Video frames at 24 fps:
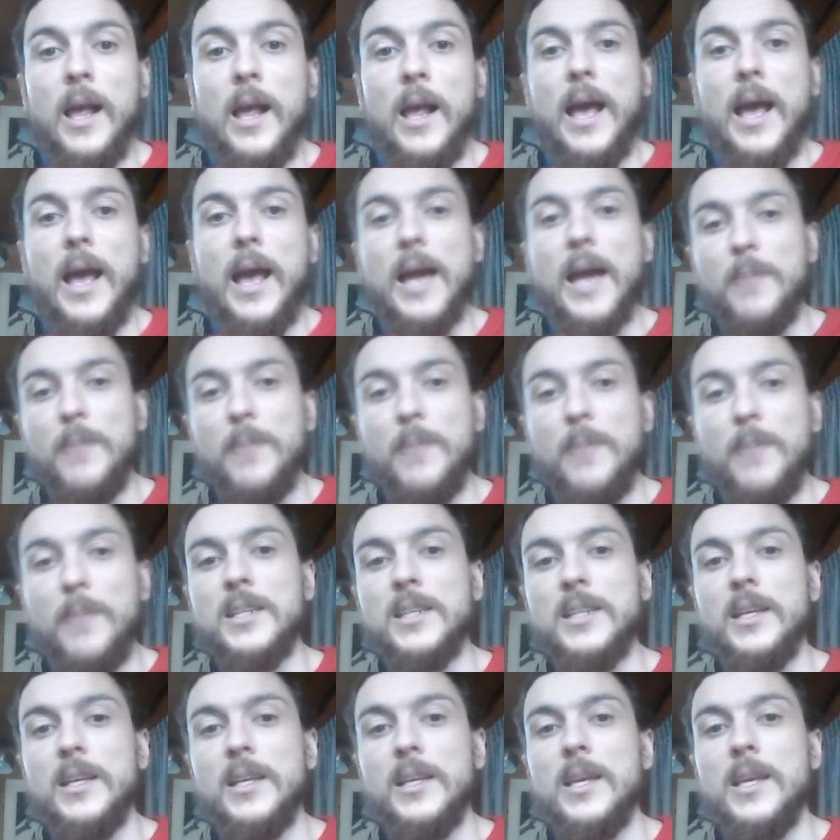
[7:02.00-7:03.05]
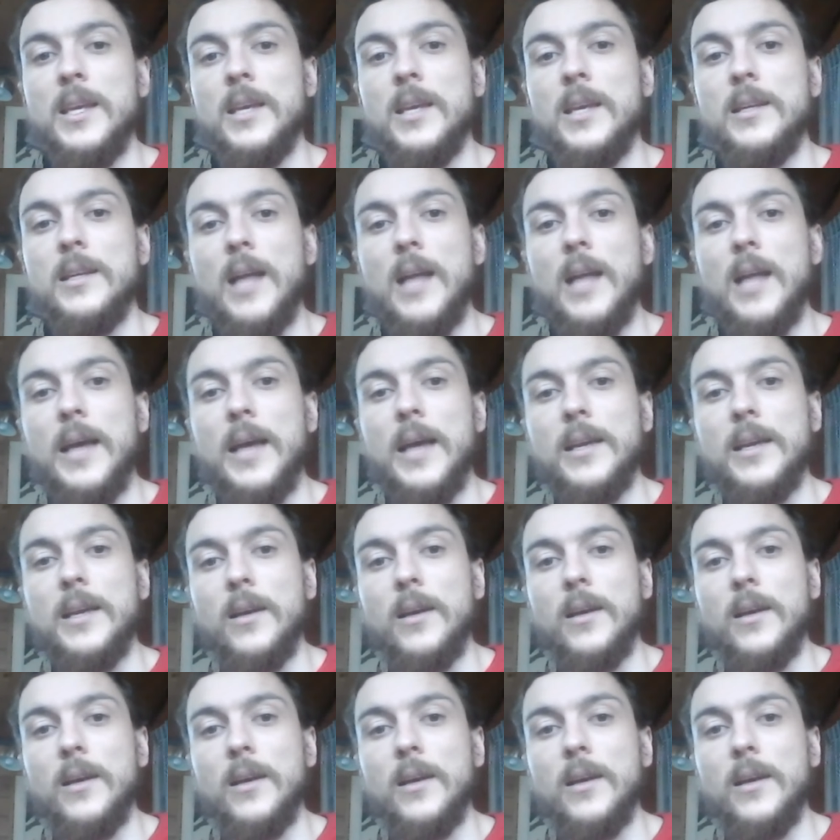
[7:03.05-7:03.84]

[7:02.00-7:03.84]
And basically he had like